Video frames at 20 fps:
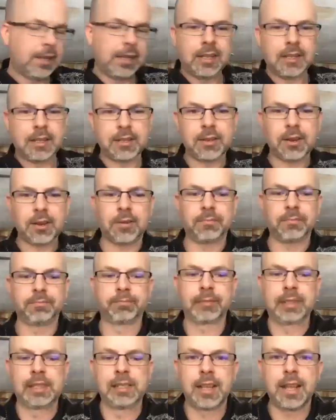So
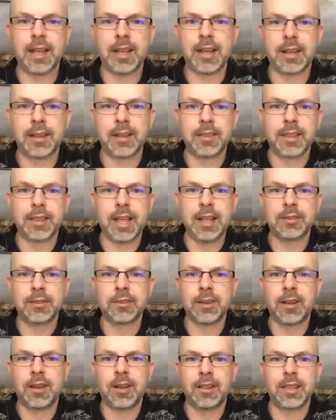uh, that's
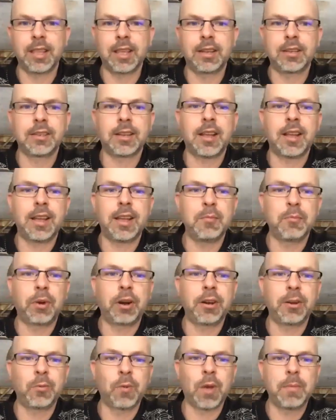all linked on
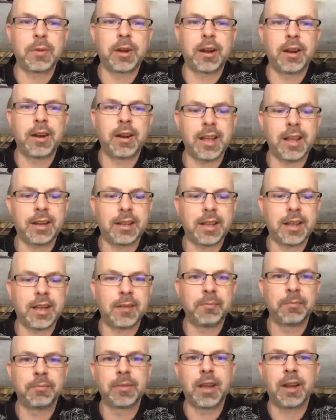Barton Webinar dot
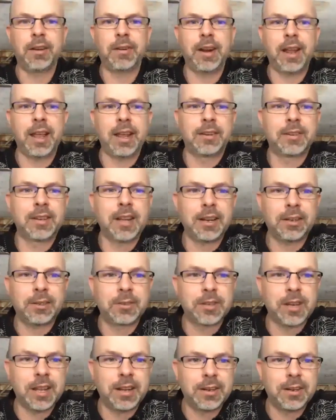com. All right, Doctor
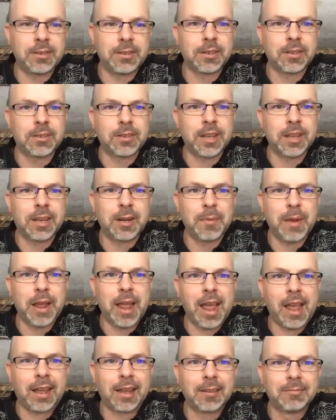Saunders, looks like you're
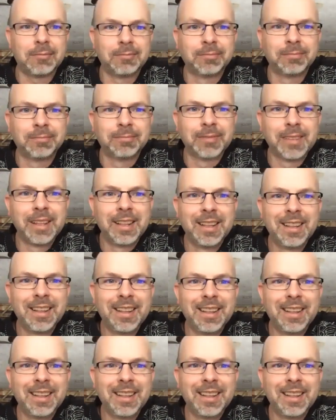back. I'm back.